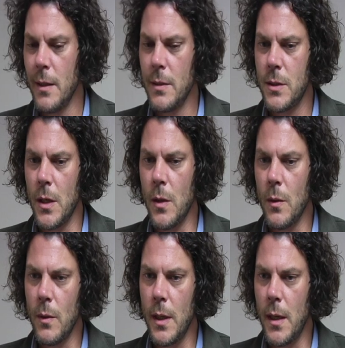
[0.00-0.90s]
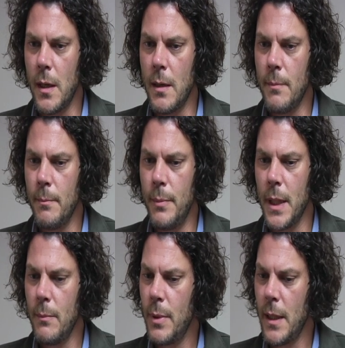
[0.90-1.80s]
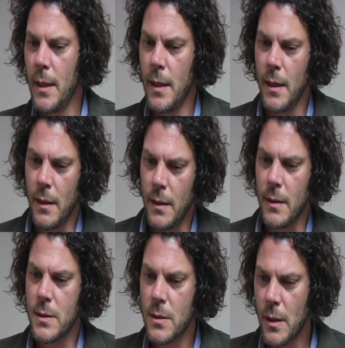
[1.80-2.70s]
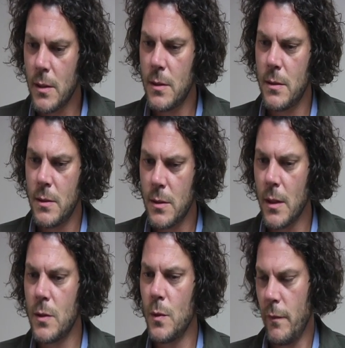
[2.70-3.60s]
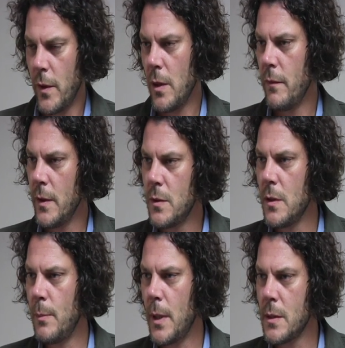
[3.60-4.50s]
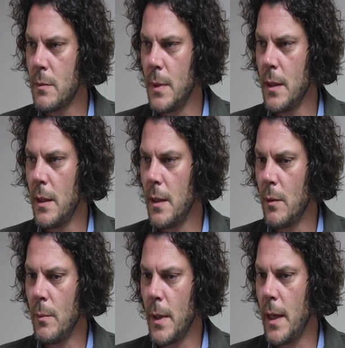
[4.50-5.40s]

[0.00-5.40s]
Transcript: So, but then it started to evolve into the possibility that we might